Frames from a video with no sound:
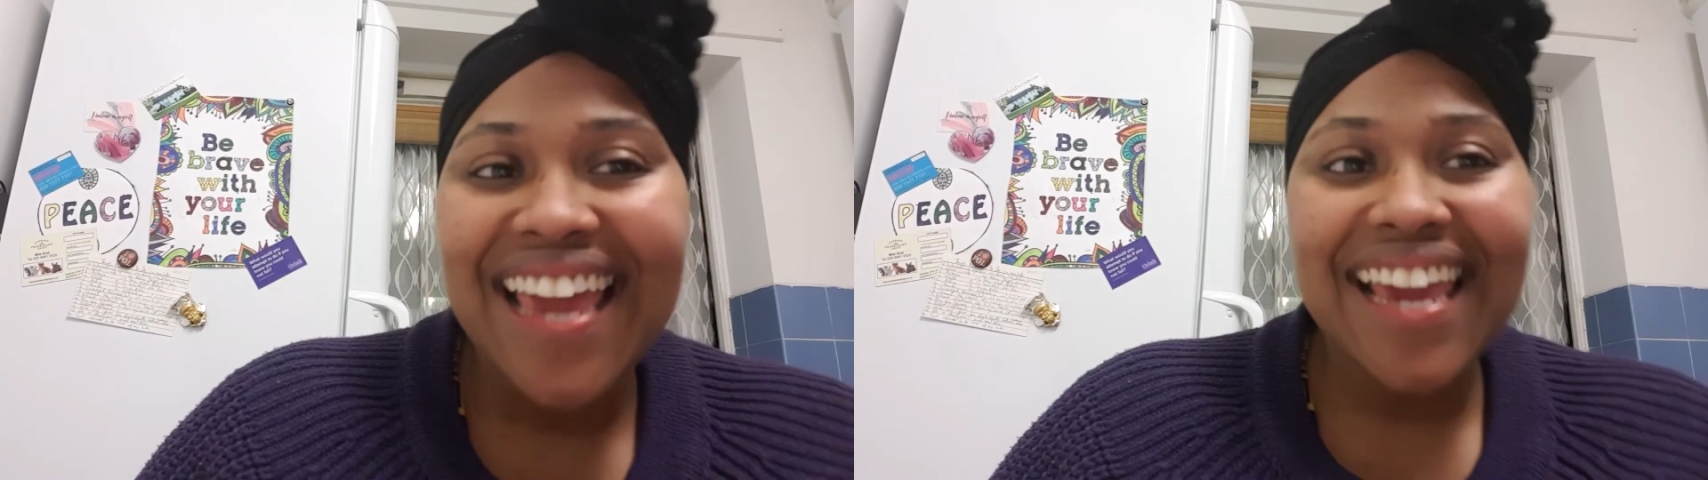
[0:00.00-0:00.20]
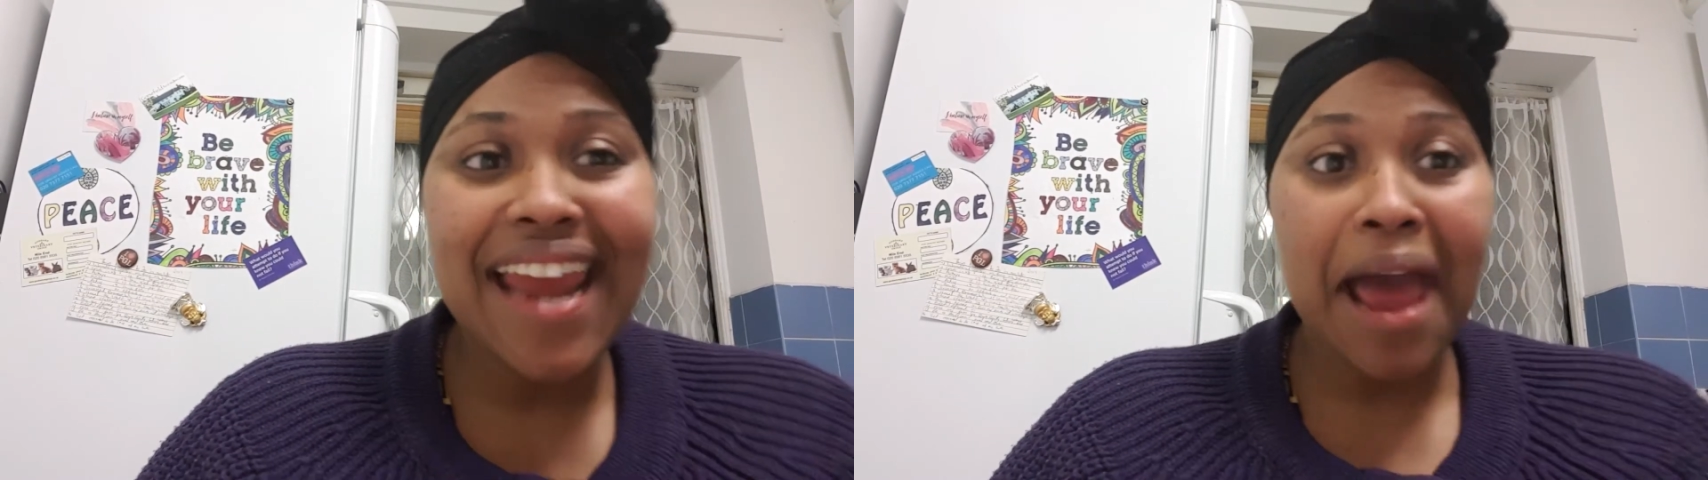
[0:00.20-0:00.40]

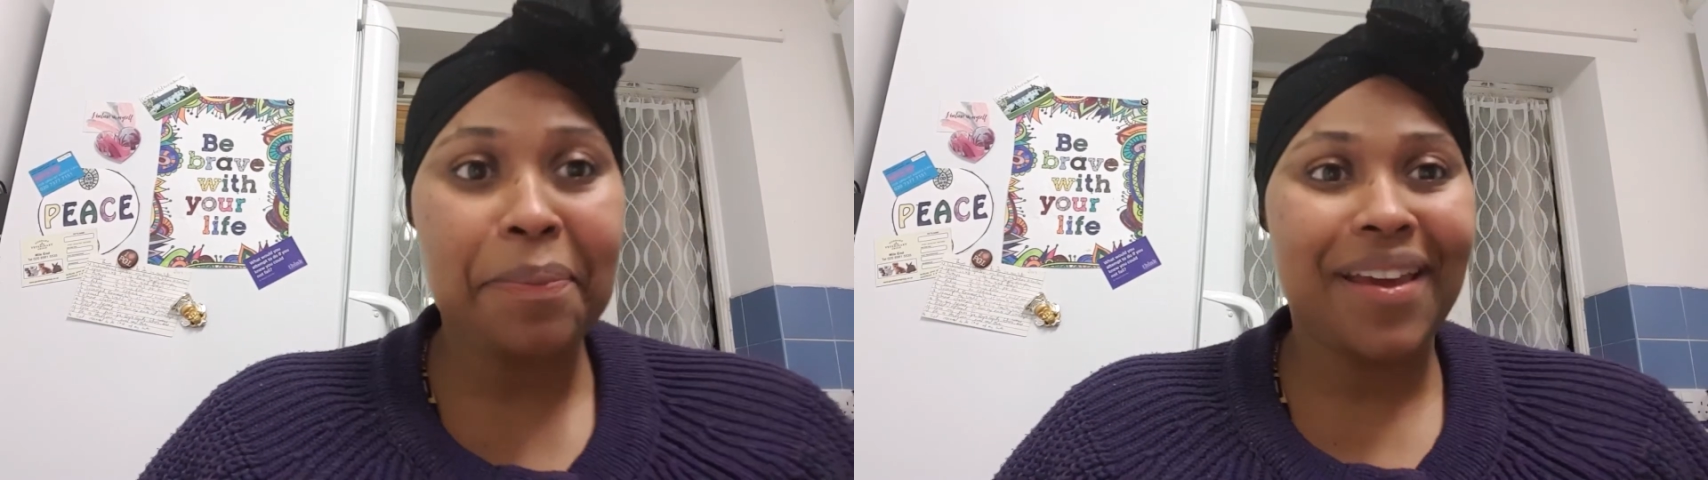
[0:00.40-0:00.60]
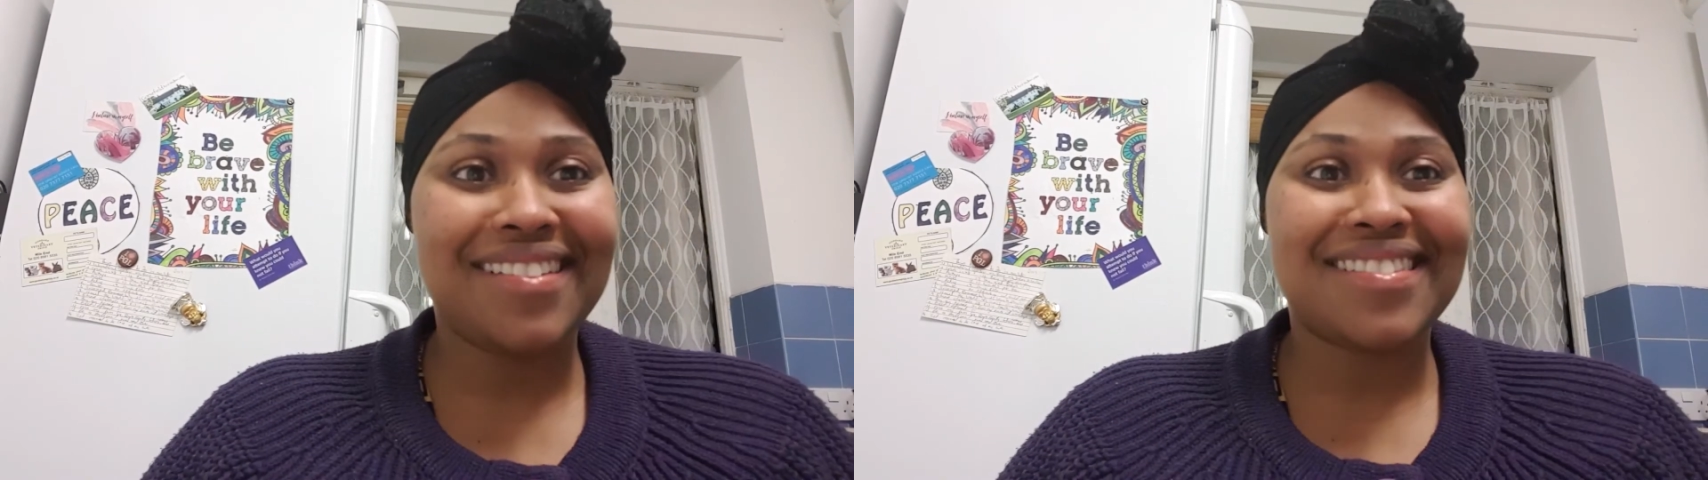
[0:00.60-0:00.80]
It
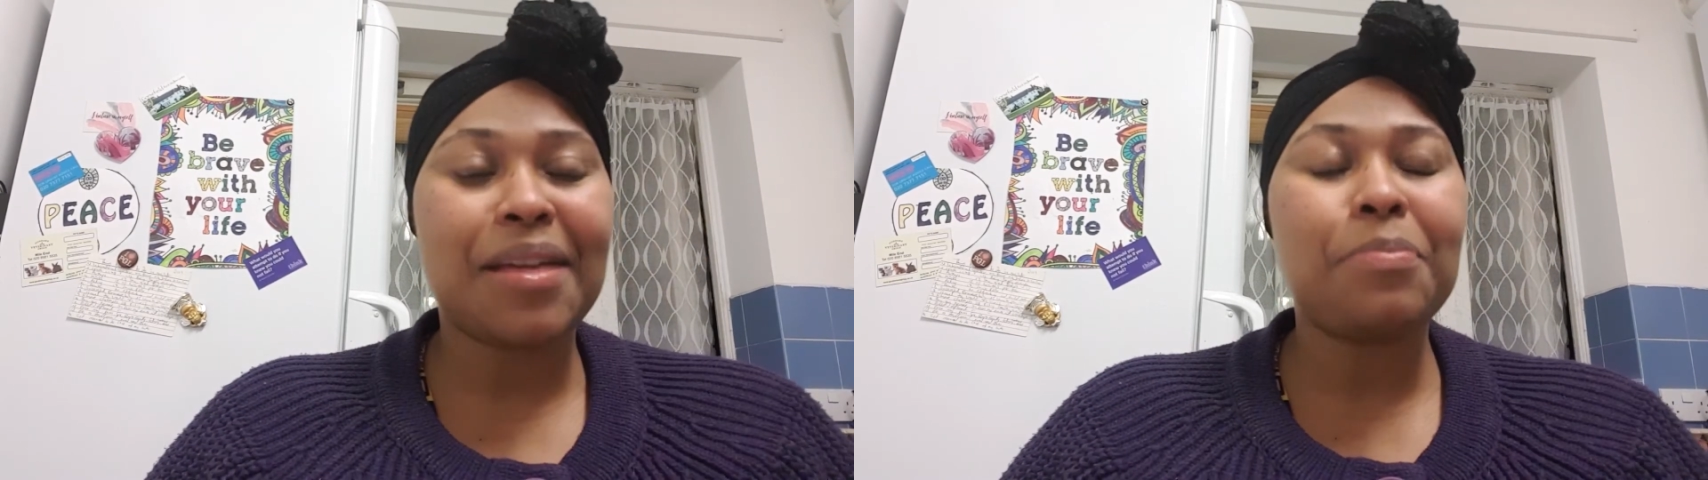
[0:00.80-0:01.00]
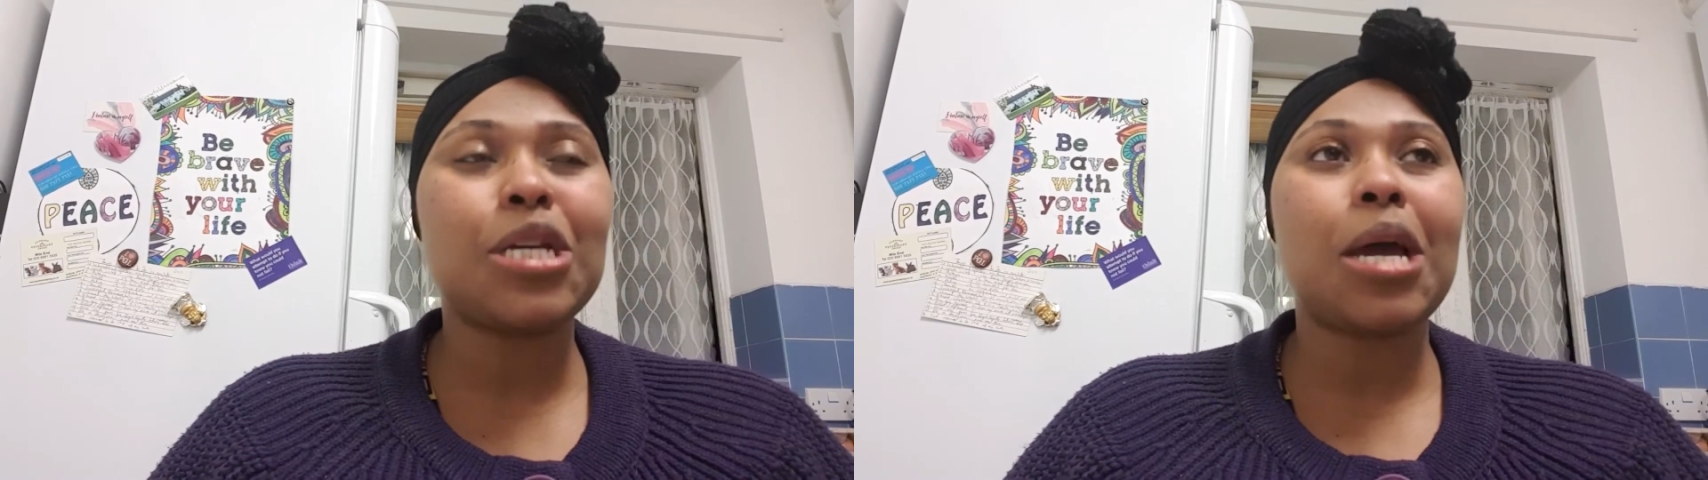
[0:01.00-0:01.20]
happens.
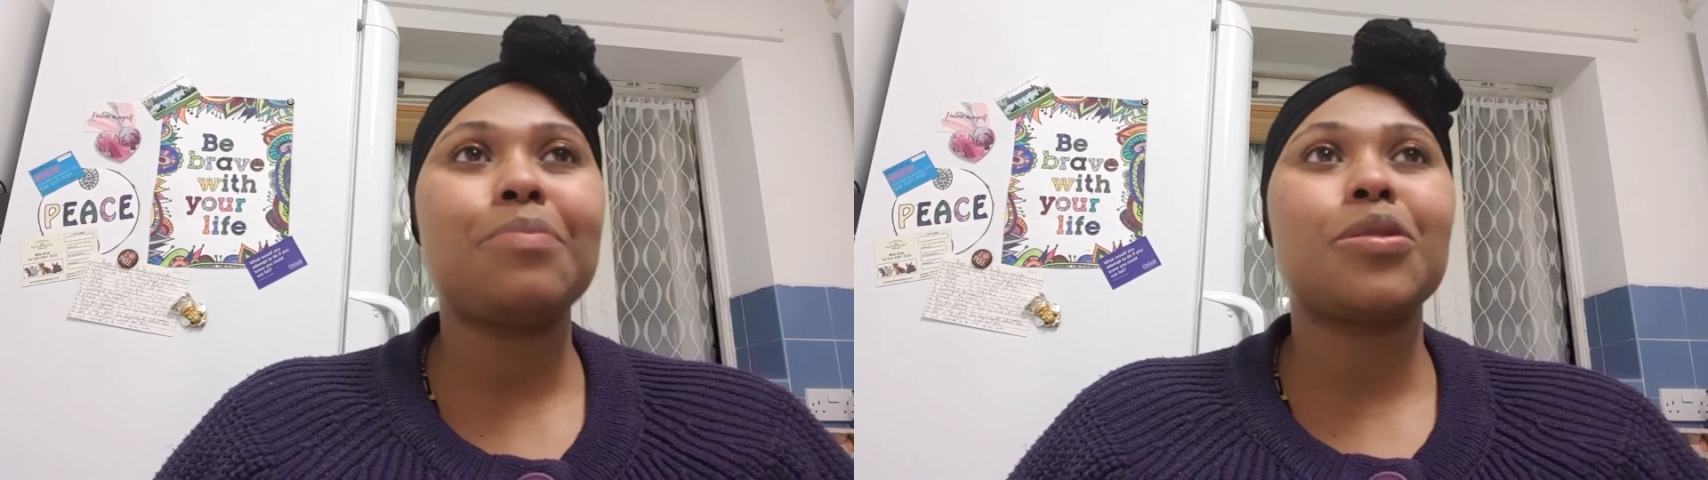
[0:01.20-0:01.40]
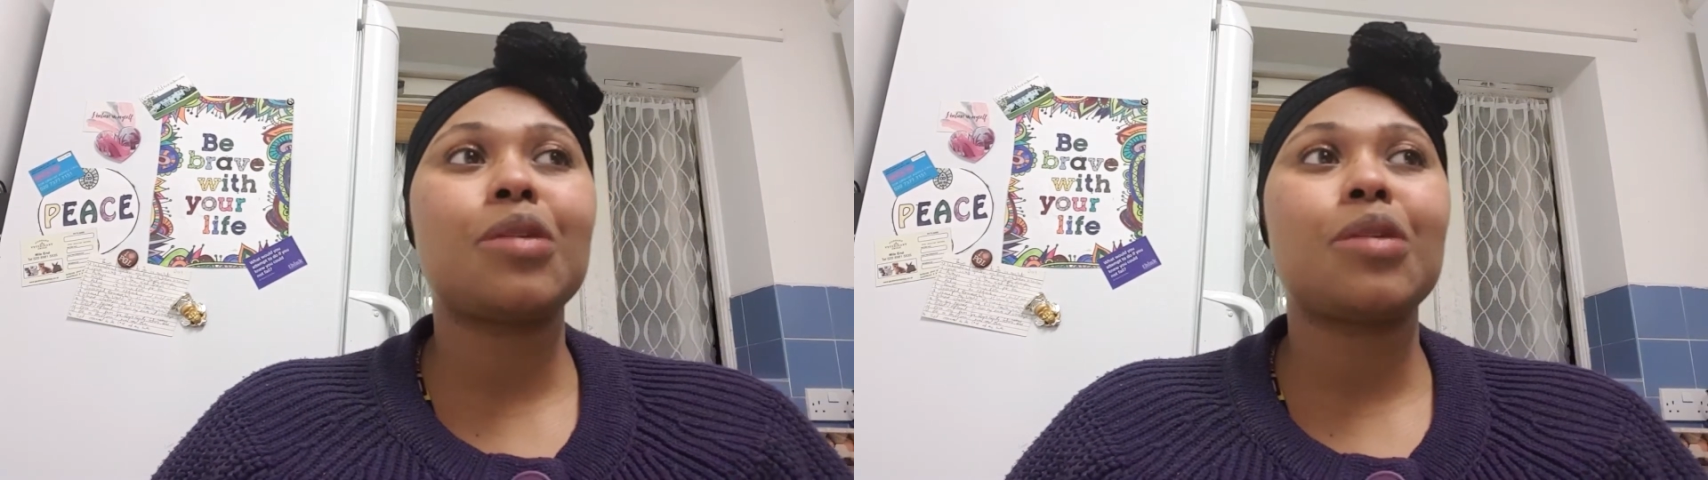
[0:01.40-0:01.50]
Sometimes